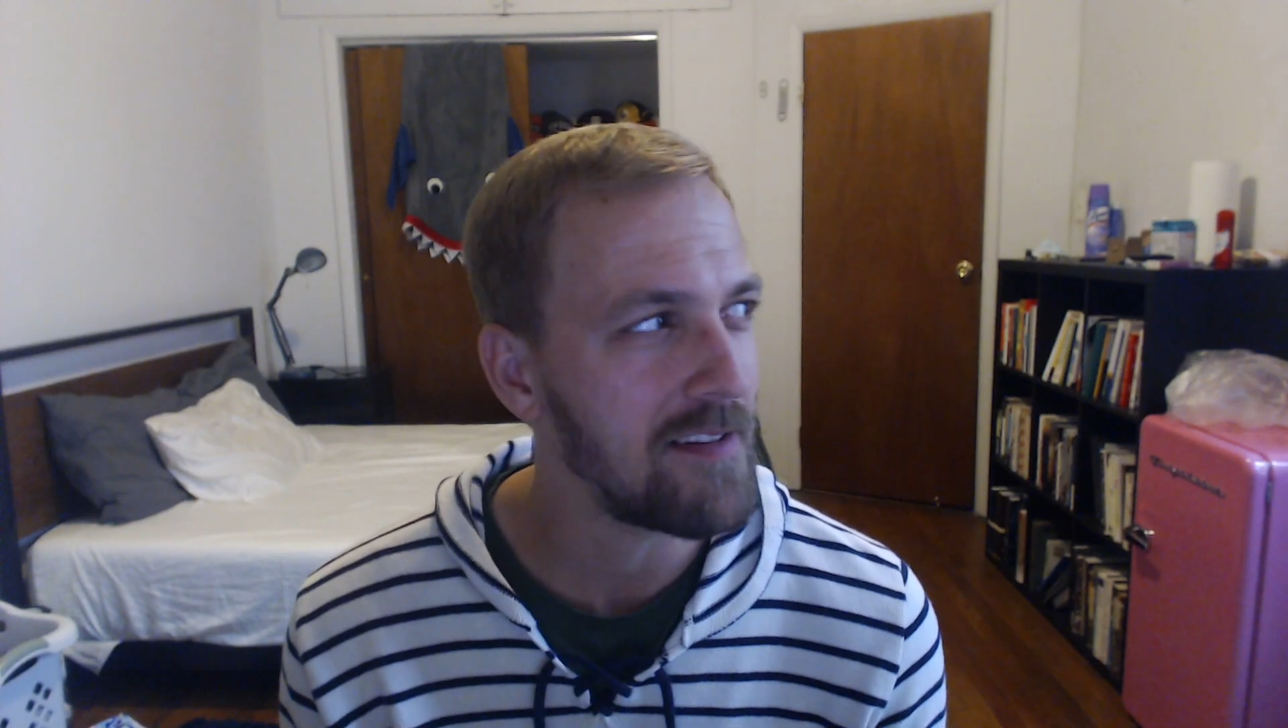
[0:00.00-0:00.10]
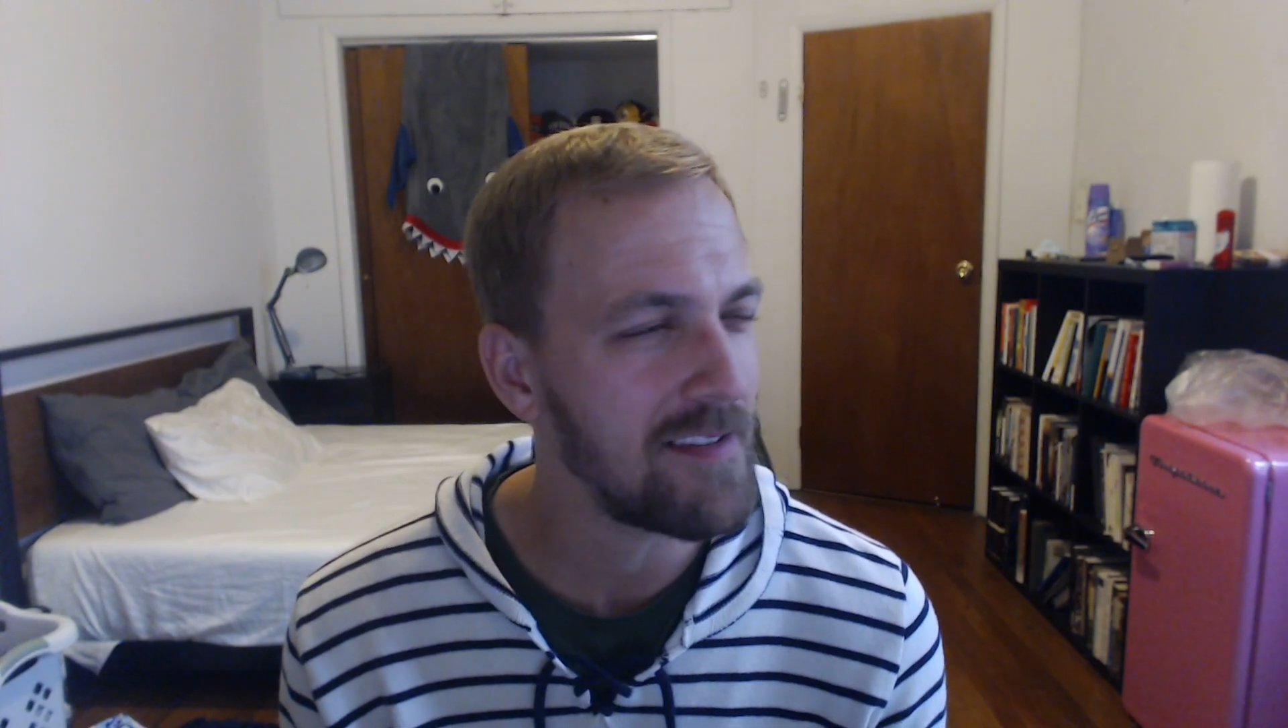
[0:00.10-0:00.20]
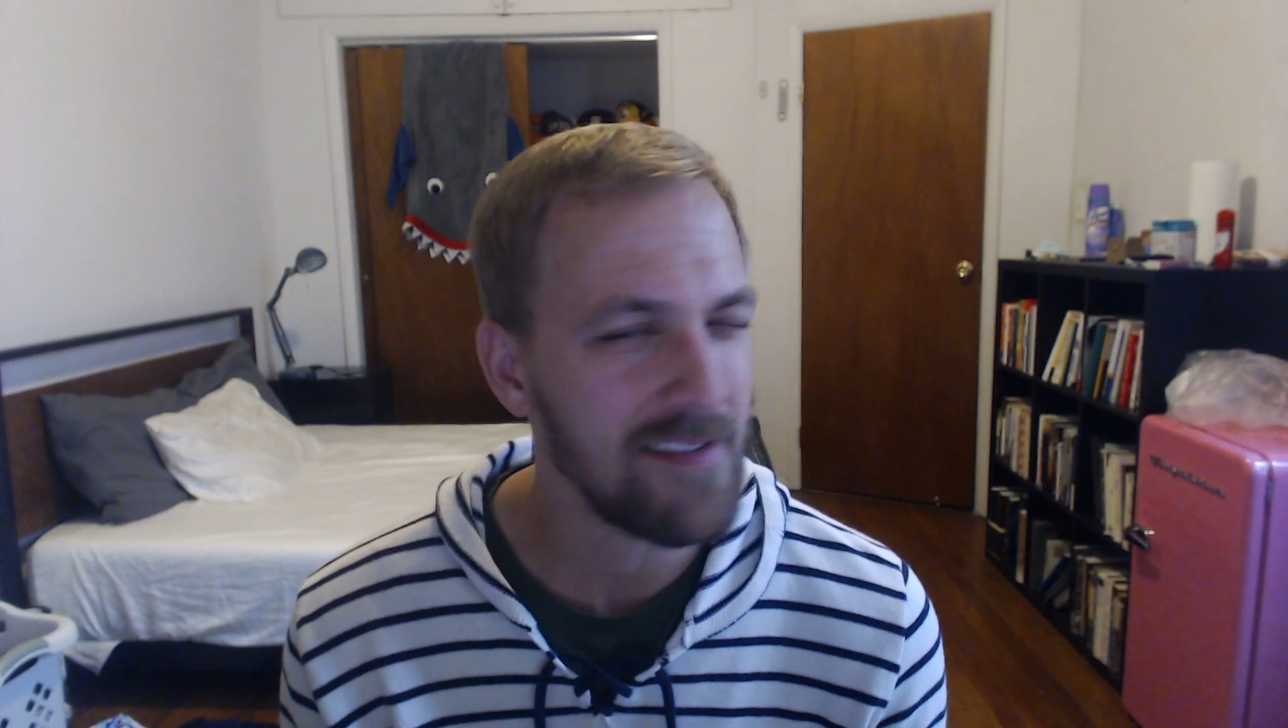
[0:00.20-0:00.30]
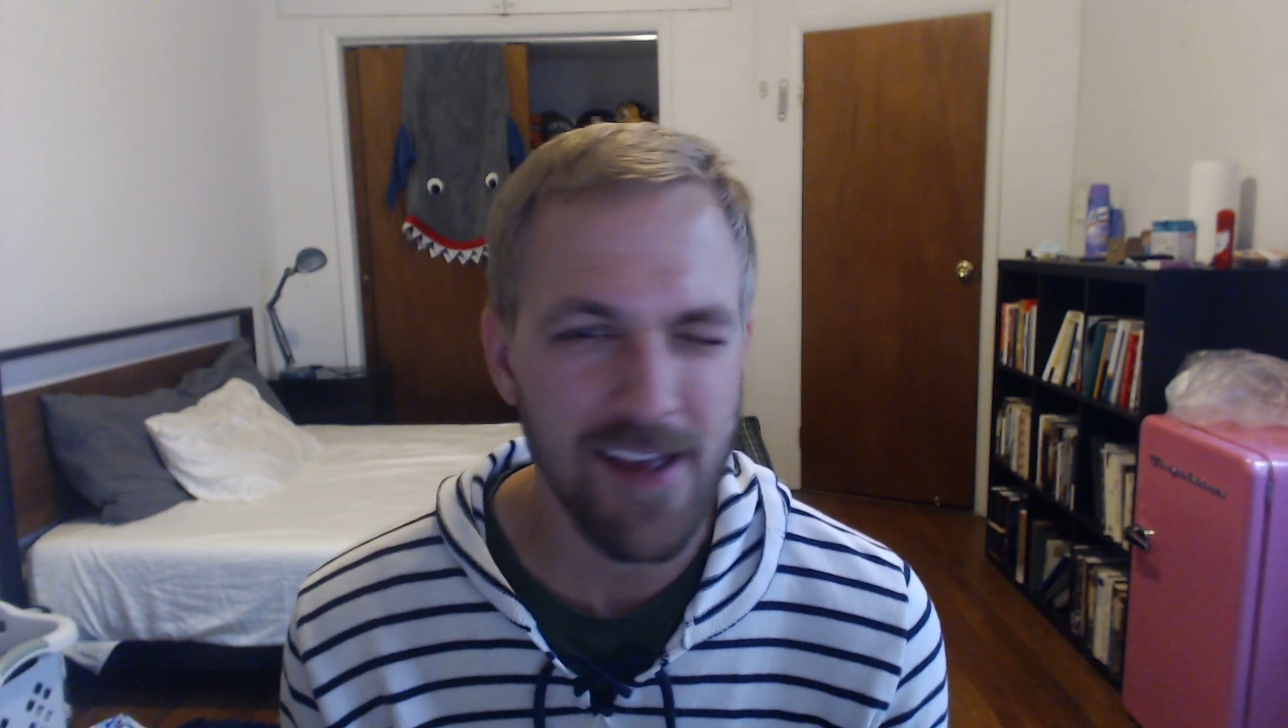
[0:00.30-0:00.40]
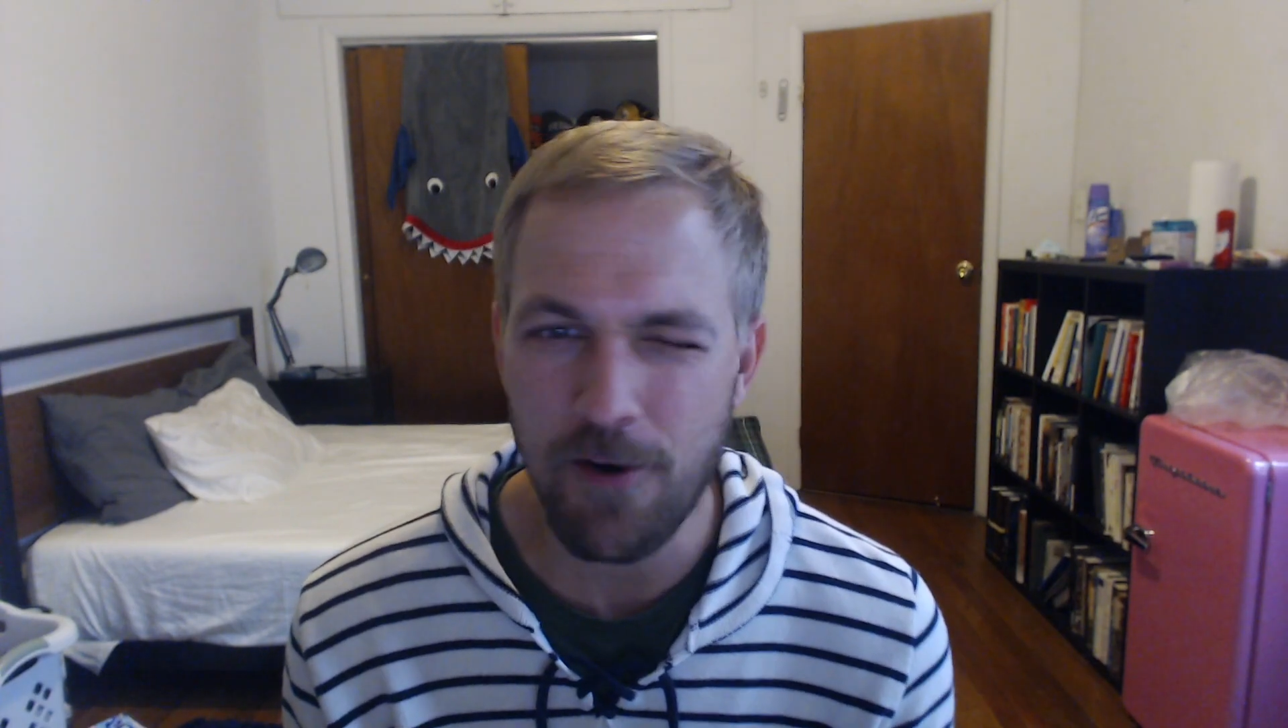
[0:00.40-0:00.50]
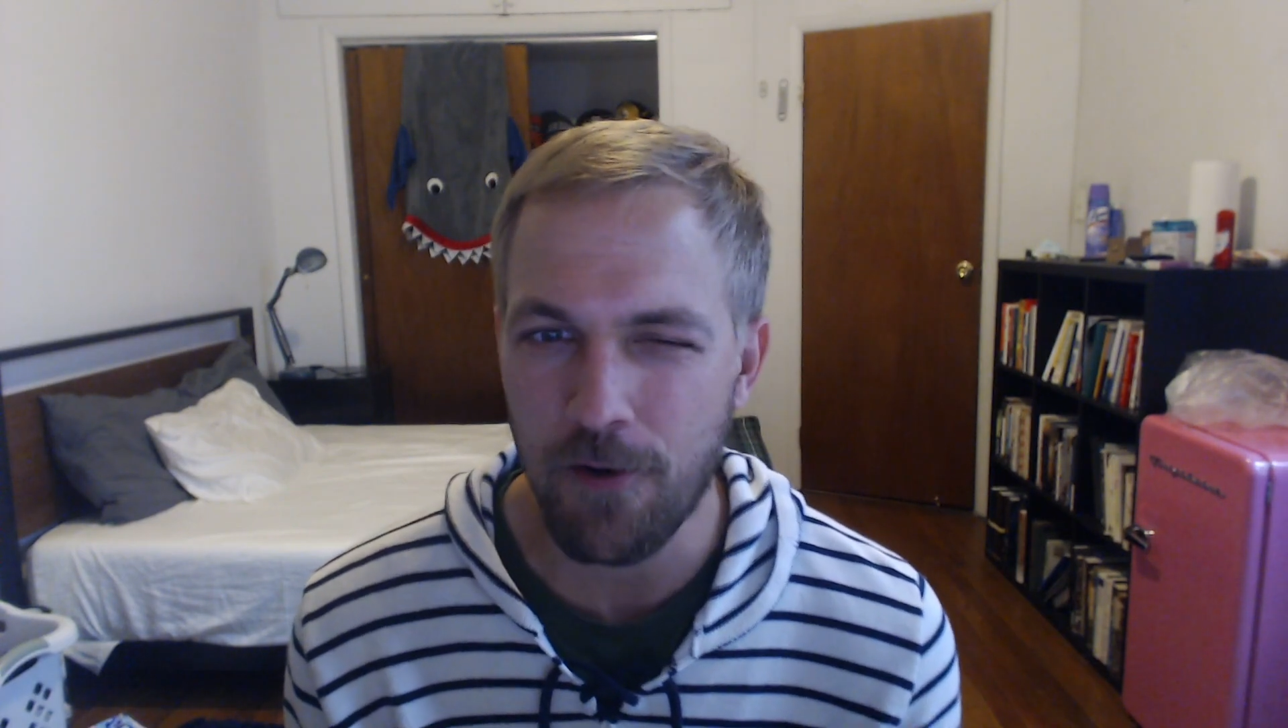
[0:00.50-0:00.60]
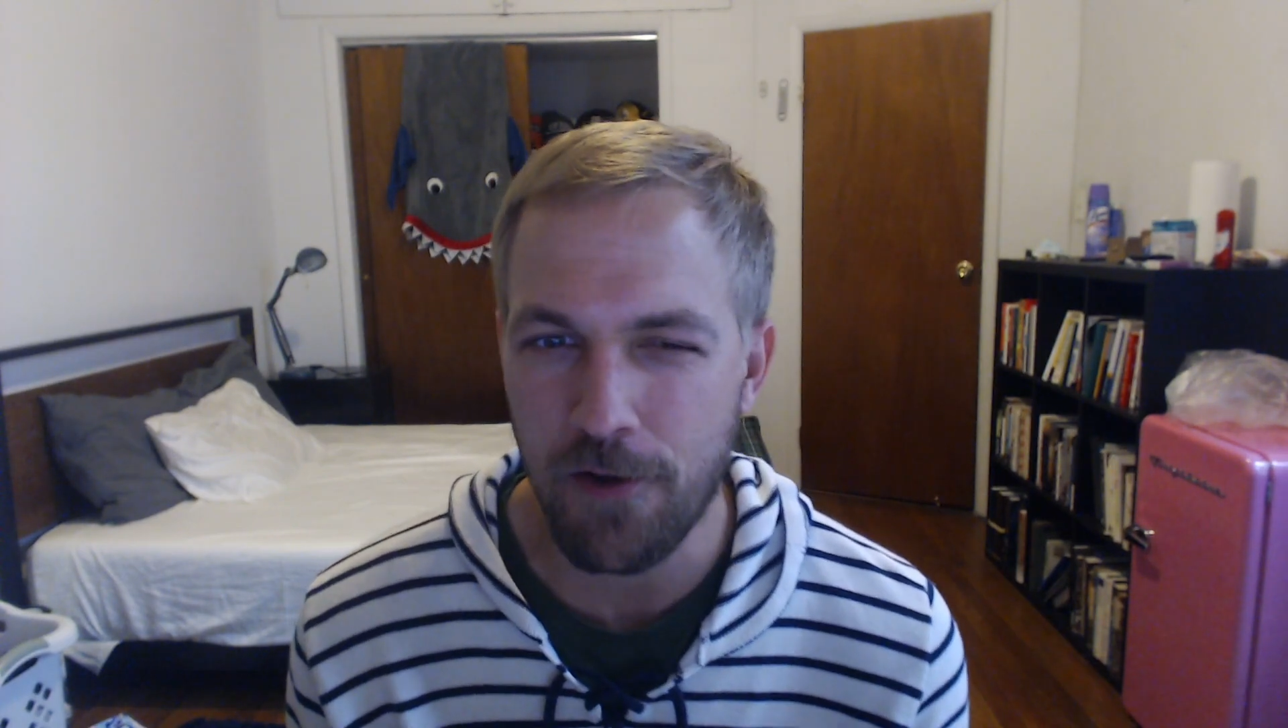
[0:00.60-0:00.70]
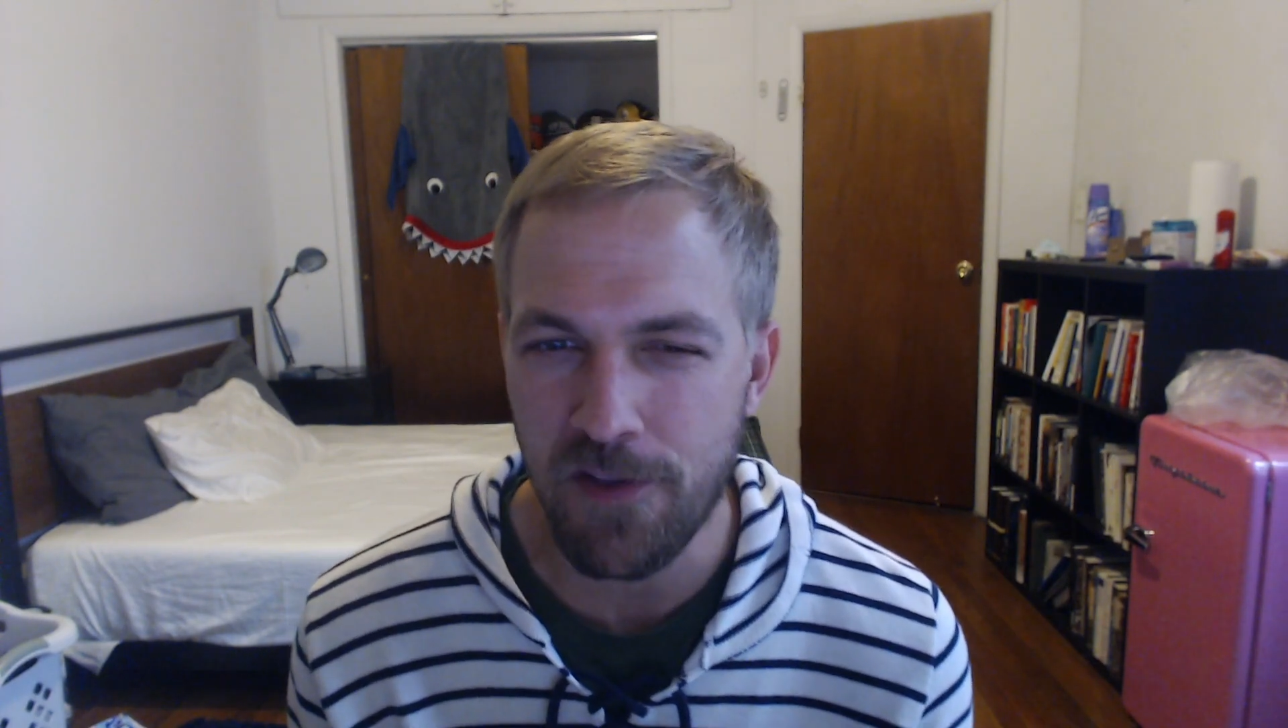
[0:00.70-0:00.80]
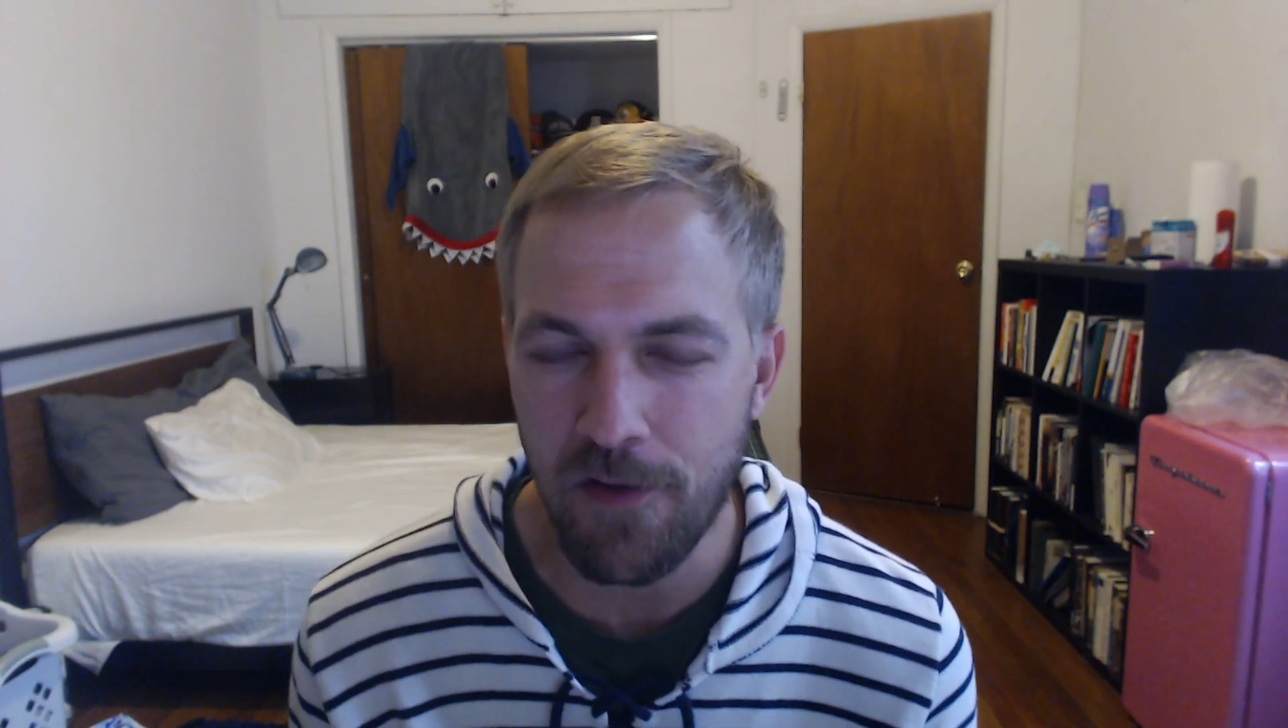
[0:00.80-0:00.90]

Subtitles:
said earlier